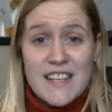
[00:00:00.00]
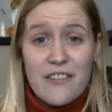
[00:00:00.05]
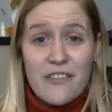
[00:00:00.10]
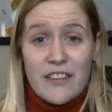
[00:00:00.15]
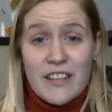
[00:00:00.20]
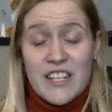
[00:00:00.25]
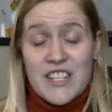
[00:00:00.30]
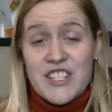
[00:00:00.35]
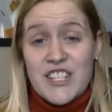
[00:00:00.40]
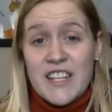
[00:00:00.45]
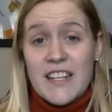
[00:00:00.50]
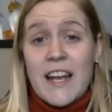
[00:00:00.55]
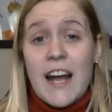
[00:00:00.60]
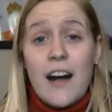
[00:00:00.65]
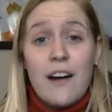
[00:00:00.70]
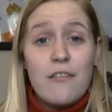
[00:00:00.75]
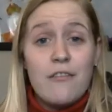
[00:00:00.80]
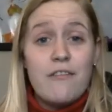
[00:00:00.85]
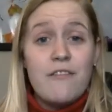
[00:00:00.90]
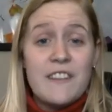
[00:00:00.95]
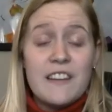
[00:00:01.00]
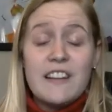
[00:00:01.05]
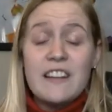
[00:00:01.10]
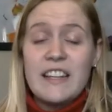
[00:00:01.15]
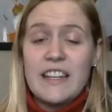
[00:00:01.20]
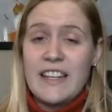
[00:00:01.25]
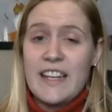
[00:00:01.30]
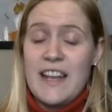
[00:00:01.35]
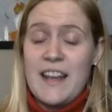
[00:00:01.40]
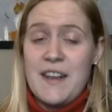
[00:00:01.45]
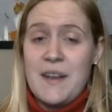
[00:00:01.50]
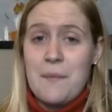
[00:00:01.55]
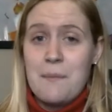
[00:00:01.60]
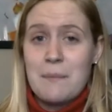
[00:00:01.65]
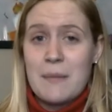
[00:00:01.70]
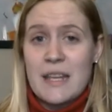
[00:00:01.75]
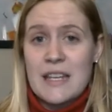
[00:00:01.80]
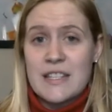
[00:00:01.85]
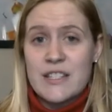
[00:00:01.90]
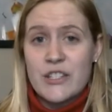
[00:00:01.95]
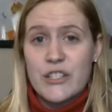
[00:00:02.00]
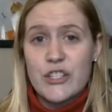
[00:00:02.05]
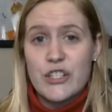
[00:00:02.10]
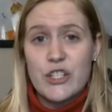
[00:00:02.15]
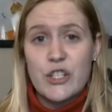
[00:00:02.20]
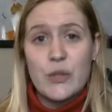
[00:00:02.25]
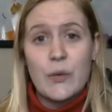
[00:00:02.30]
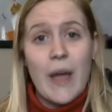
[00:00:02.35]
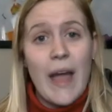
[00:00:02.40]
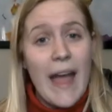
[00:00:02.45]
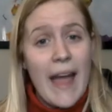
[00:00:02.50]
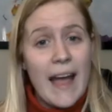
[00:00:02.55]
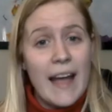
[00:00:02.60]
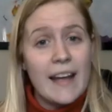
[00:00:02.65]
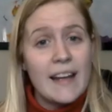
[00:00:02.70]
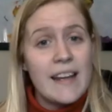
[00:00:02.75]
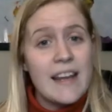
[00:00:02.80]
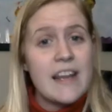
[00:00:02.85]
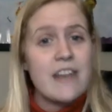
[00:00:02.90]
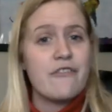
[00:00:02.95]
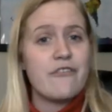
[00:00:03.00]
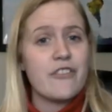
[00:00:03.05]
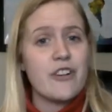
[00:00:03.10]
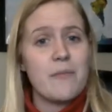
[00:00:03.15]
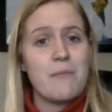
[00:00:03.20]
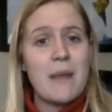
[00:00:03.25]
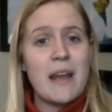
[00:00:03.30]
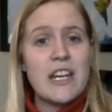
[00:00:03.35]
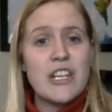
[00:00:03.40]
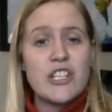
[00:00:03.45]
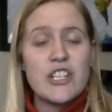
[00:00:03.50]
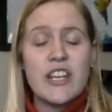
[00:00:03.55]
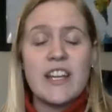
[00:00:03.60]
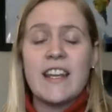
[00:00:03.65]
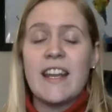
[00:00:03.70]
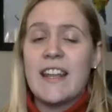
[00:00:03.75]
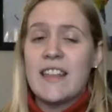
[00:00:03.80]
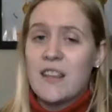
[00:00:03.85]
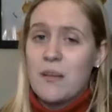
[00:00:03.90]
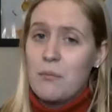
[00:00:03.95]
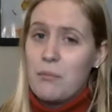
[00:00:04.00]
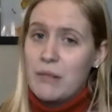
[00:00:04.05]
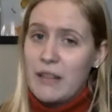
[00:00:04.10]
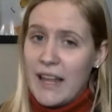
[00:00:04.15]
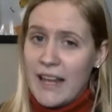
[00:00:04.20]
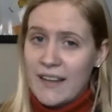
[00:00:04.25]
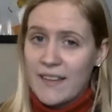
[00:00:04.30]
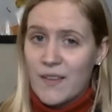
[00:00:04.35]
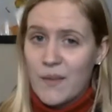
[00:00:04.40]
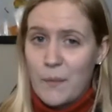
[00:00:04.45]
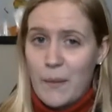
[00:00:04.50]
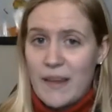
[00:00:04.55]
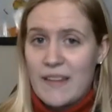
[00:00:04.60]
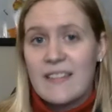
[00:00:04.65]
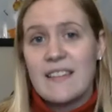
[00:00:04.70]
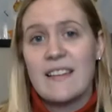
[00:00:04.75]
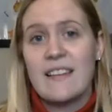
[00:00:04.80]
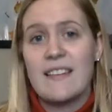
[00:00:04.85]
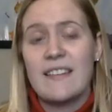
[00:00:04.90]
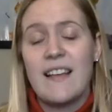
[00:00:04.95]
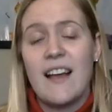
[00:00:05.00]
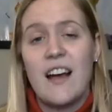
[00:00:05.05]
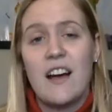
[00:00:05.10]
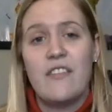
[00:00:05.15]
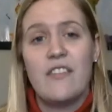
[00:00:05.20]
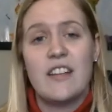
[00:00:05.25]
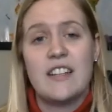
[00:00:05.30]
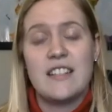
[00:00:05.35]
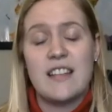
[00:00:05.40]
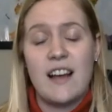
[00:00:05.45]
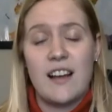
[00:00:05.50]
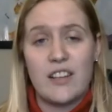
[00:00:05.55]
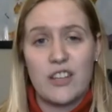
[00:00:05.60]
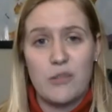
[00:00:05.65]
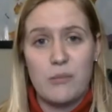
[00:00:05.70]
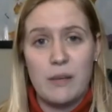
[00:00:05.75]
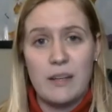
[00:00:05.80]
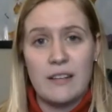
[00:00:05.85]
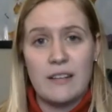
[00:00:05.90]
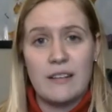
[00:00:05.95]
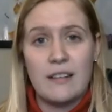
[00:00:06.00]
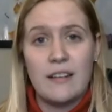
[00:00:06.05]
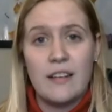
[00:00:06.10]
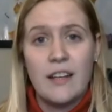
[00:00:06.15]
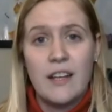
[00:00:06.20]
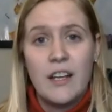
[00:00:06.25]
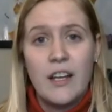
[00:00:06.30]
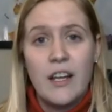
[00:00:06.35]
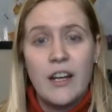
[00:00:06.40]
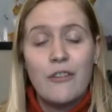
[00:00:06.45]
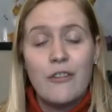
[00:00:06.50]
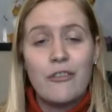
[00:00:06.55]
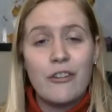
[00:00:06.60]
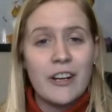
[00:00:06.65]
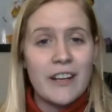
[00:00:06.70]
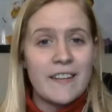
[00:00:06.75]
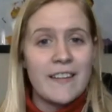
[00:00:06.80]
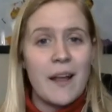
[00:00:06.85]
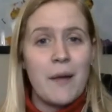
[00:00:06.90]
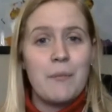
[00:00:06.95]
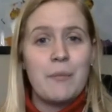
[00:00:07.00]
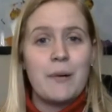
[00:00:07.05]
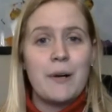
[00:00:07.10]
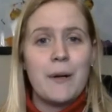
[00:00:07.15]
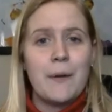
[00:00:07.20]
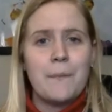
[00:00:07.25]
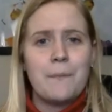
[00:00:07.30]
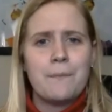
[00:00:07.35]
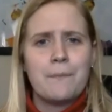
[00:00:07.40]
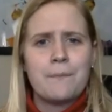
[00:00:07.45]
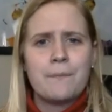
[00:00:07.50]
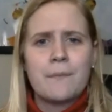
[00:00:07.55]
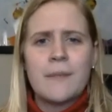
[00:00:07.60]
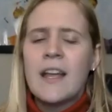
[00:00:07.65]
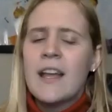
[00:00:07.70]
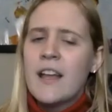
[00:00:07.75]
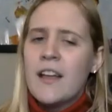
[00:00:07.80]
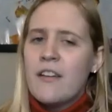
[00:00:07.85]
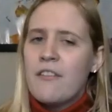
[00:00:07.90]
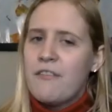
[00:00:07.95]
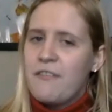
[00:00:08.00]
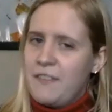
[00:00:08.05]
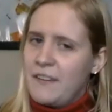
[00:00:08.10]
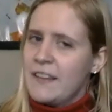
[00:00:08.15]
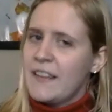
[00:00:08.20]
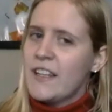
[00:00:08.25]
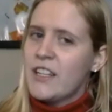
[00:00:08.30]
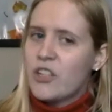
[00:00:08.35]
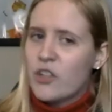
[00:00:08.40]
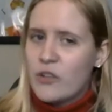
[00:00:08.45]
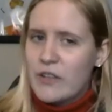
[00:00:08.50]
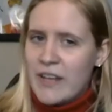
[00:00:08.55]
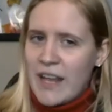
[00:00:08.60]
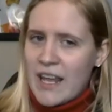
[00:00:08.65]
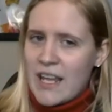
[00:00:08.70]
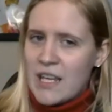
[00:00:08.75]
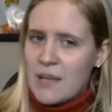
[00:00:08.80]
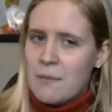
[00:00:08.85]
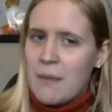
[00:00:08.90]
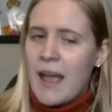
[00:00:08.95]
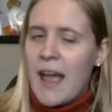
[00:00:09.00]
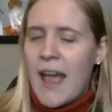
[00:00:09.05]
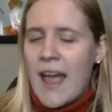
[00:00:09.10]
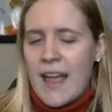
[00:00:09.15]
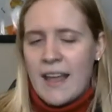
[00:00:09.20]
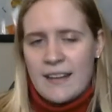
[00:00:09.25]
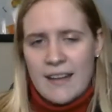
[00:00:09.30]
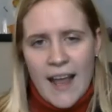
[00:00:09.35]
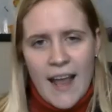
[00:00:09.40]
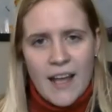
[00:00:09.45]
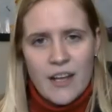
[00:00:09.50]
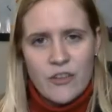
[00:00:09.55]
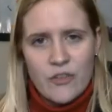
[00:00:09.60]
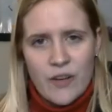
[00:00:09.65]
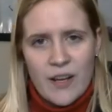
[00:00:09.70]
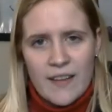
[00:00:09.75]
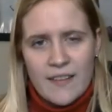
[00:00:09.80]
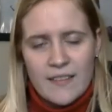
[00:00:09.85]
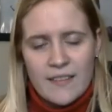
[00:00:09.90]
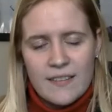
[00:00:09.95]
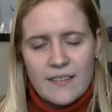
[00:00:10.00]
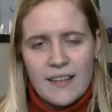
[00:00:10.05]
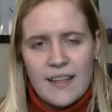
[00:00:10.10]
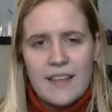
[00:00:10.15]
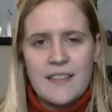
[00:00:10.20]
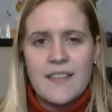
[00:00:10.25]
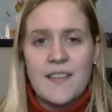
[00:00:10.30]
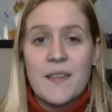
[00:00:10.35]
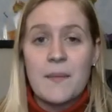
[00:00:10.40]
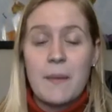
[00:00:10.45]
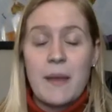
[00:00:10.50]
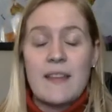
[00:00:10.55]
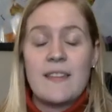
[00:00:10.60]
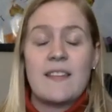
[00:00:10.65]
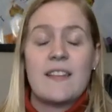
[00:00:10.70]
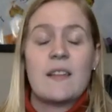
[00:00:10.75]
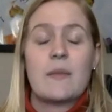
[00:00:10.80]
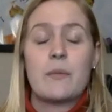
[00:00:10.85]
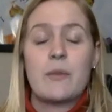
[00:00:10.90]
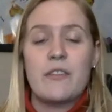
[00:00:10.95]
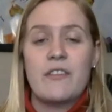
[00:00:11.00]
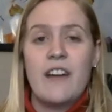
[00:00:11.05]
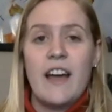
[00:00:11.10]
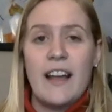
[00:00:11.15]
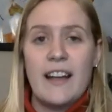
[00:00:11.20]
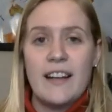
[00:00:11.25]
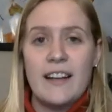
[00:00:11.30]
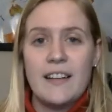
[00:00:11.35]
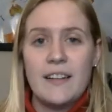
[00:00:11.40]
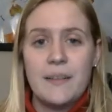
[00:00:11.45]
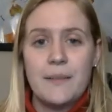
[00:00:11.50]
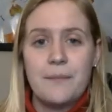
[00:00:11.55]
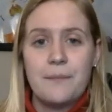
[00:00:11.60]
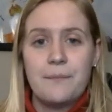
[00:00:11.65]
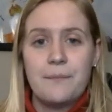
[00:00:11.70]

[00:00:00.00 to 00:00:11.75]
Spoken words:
definition of fill in means to add information in the blank spaces of a document. For example, fill in your name and address in the spaces provided.